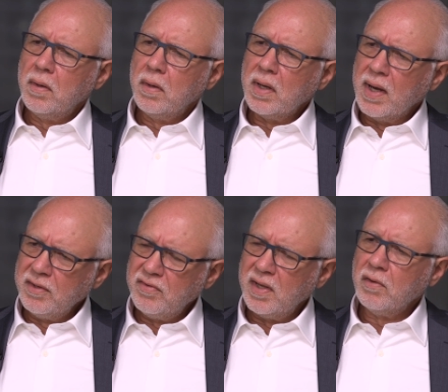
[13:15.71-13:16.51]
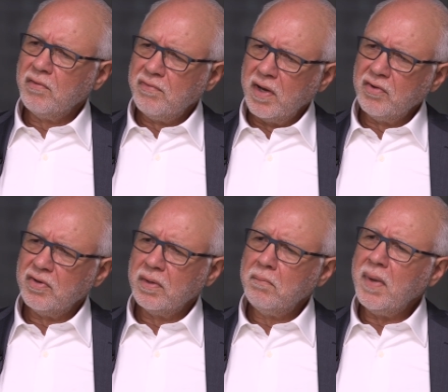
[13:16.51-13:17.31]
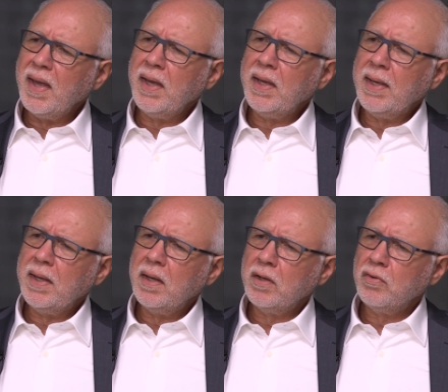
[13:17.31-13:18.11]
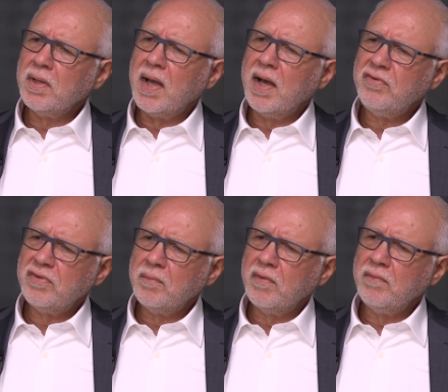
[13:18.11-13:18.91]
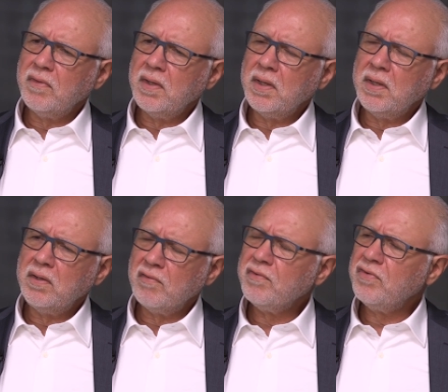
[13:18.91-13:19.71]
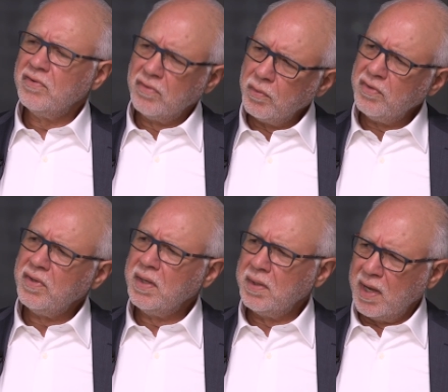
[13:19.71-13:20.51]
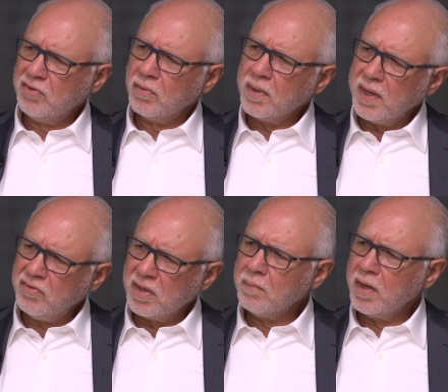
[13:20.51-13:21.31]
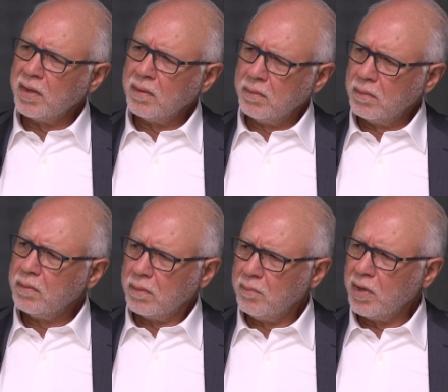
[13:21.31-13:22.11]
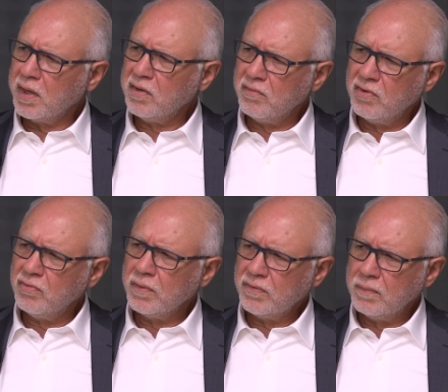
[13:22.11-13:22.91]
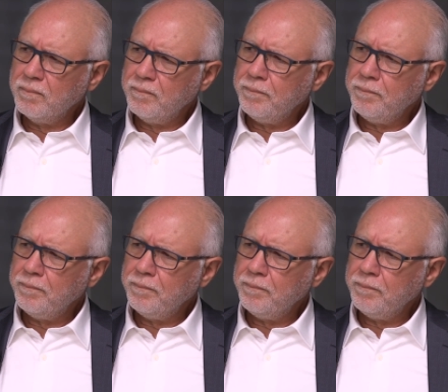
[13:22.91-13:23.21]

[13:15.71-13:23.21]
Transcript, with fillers: content or function may underlie some of the differences that we see in natural aging among, among individuals. Mm